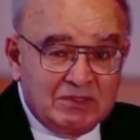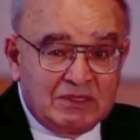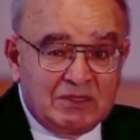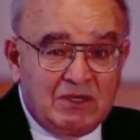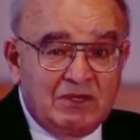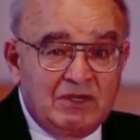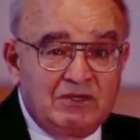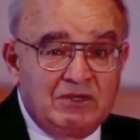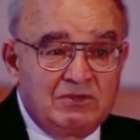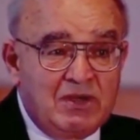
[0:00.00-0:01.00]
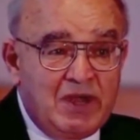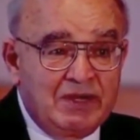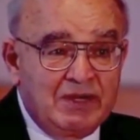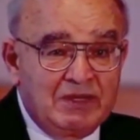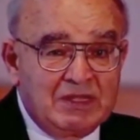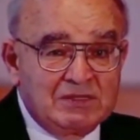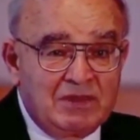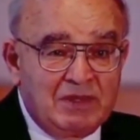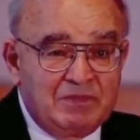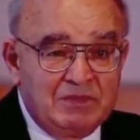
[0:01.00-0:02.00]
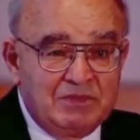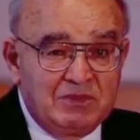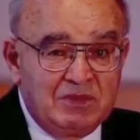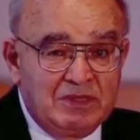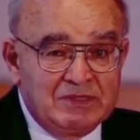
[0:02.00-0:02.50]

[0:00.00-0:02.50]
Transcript: that are required, and that's why people